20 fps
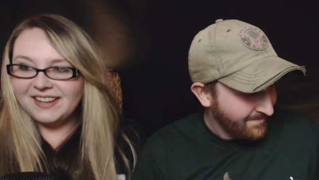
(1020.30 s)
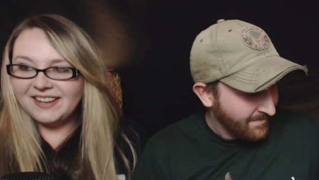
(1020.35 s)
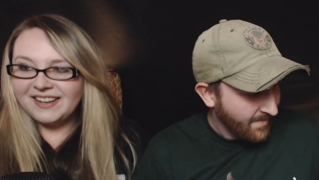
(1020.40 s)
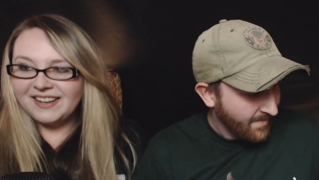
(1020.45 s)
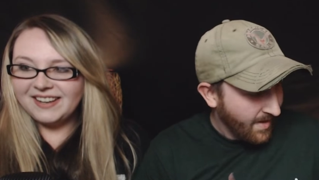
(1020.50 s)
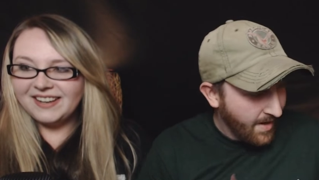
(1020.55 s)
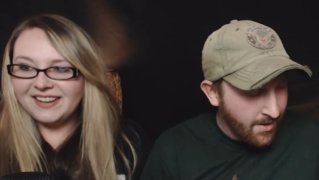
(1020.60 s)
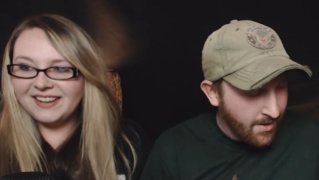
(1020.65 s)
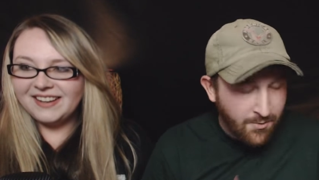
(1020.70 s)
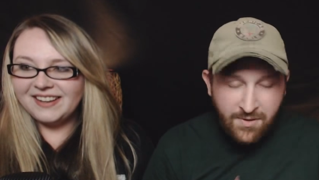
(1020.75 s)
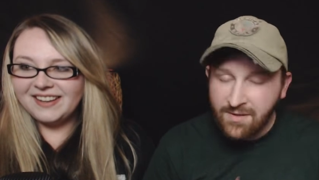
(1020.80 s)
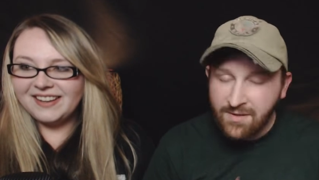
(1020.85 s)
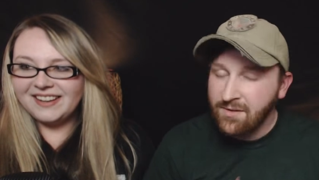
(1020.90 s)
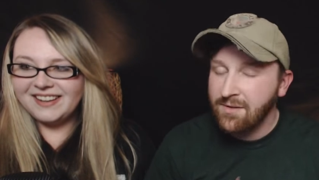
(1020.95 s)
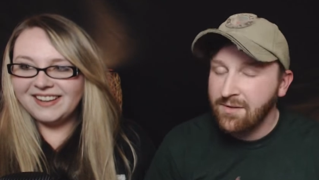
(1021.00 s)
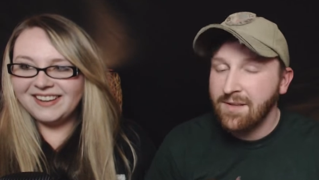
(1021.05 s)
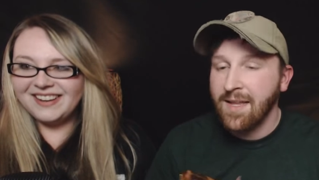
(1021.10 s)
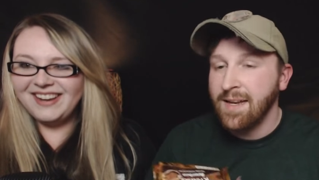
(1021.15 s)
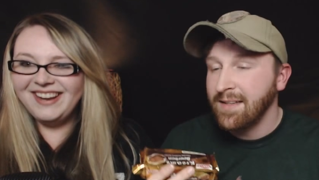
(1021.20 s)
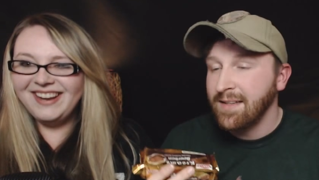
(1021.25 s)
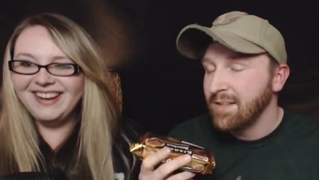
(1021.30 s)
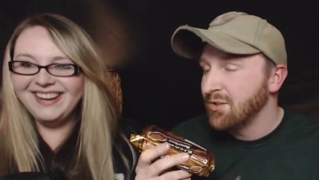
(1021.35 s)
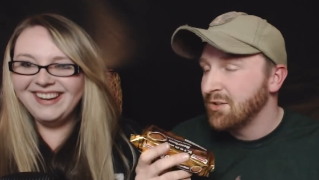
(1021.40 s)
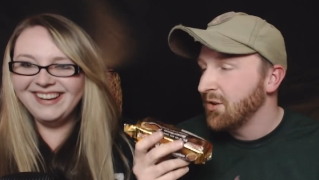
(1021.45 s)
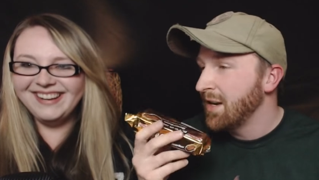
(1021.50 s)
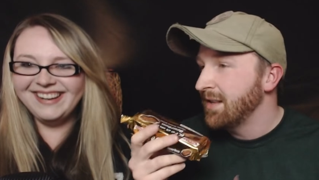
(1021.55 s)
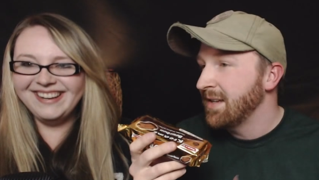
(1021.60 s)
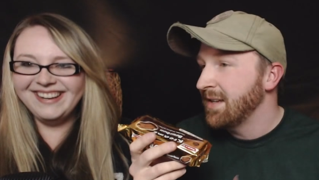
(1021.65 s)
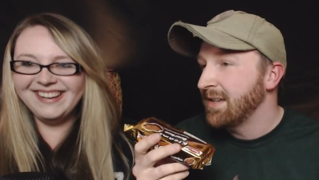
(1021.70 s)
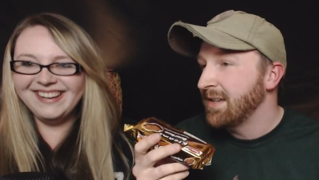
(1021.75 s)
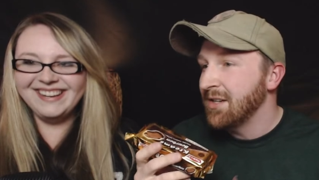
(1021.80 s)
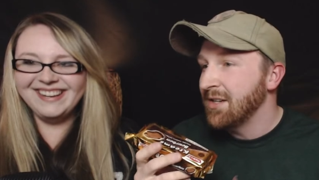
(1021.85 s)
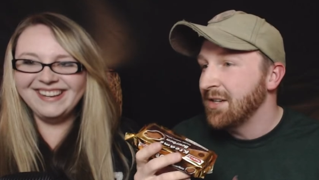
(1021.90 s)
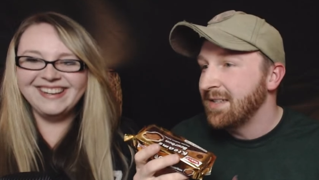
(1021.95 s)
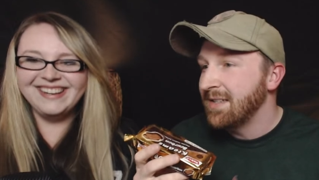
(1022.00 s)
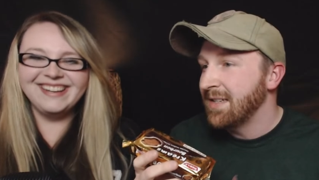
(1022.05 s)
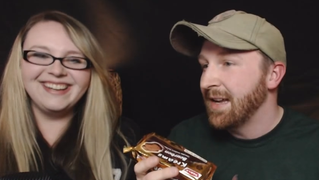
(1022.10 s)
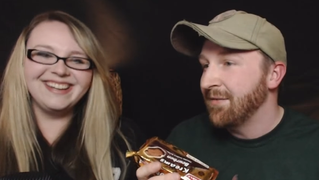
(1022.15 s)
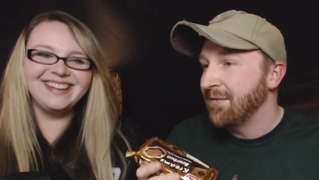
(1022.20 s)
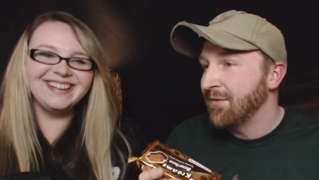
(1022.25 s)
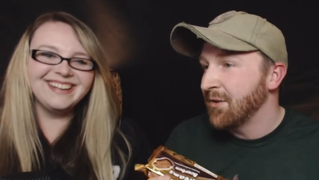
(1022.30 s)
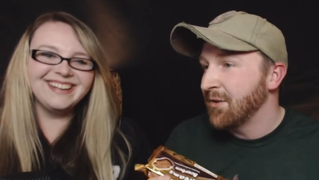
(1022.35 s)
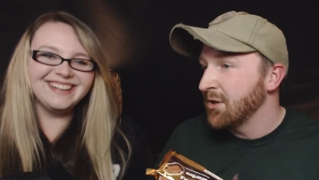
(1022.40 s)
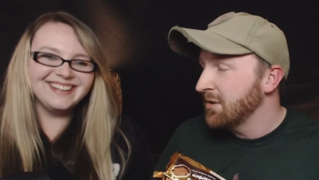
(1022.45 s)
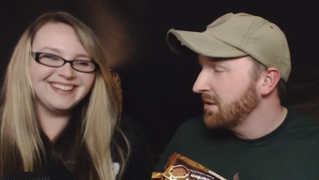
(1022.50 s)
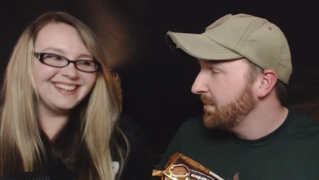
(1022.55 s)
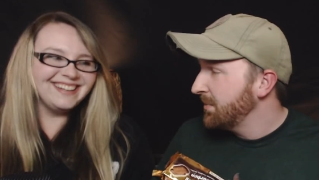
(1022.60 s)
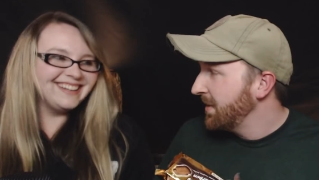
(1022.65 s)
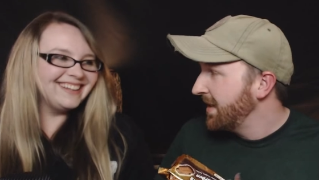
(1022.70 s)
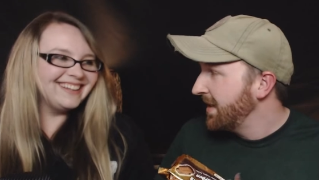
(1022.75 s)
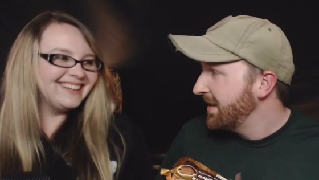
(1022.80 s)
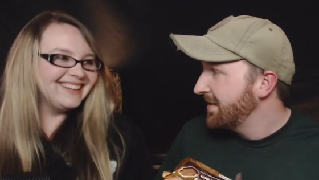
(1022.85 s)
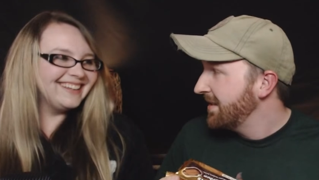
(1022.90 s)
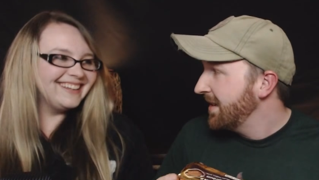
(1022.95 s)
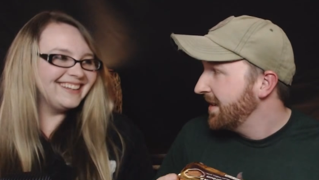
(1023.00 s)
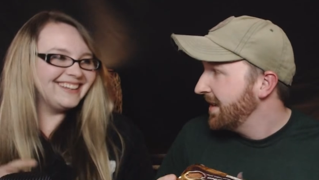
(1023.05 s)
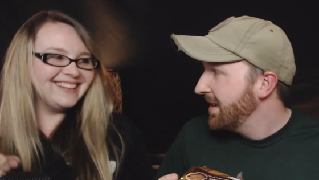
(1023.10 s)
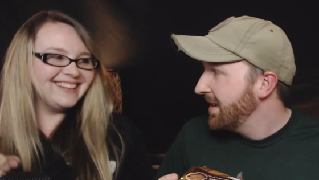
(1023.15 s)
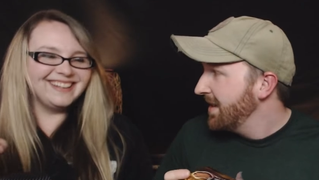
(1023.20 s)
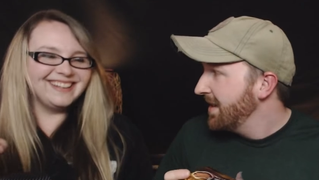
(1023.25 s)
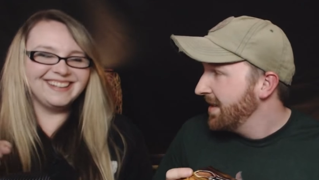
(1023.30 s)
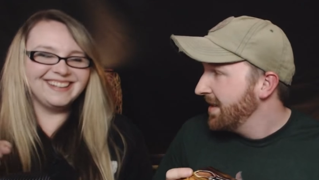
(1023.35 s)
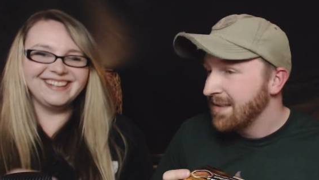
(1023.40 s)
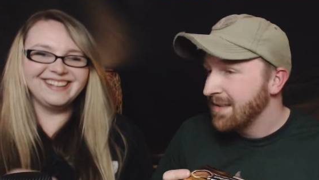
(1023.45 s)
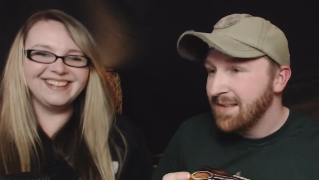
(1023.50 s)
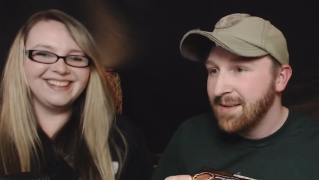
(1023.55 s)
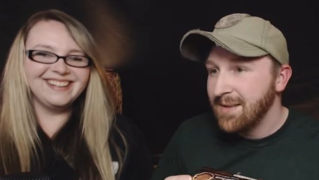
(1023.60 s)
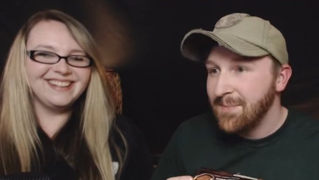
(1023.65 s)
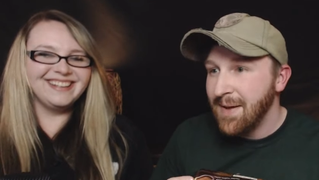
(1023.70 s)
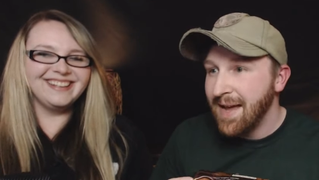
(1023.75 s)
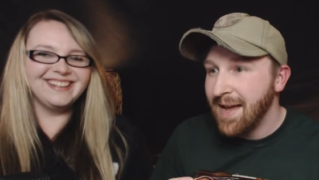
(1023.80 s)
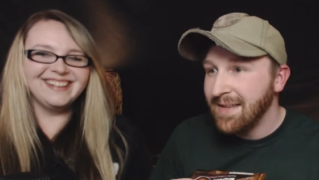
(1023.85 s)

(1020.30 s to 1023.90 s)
Speaker 1: I always like to try the good stuff first because the bad